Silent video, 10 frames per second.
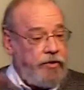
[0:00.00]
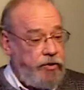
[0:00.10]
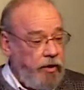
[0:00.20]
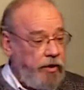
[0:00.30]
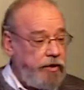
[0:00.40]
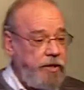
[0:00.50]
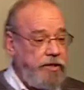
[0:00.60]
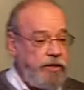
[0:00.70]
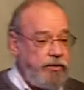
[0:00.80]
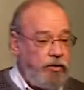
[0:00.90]
of the church
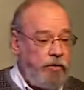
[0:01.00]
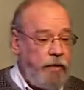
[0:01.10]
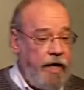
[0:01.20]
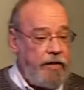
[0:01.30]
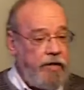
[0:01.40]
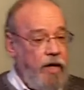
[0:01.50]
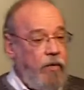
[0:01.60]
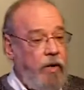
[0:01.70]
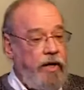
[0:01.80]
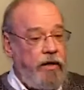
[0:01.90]
as this toolbox
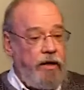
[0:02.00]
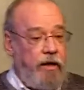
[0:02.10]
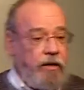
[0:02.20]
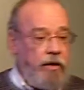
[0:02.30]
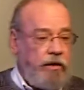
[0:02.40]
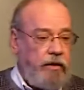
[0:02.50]
where